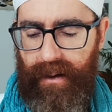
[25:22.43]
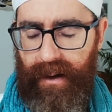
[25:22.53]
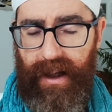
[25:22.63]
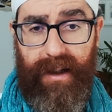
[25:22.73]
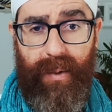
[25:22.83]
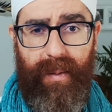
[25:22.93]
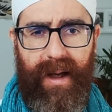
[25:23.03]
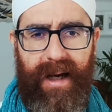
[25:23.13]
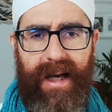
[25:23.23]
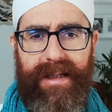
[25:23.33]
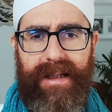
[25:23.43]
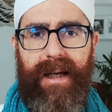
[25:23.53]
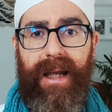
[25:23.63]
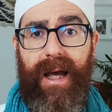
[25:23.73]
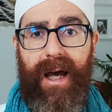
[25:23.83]
It would be a nice
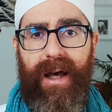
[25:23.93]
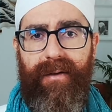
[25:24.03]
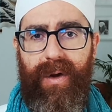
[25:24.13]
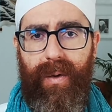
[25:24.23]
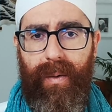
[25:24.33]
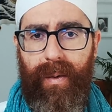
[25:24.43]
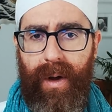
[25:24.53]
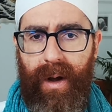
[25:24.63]
idea if you